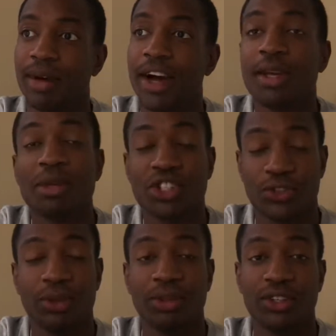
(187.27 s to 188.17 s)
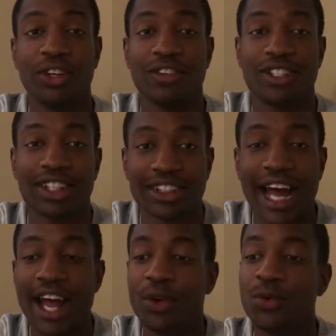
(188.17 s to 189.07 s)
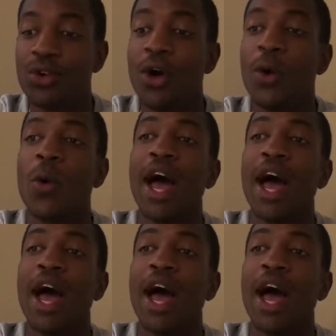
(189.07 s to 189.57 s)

I am extremely nervous because I don't know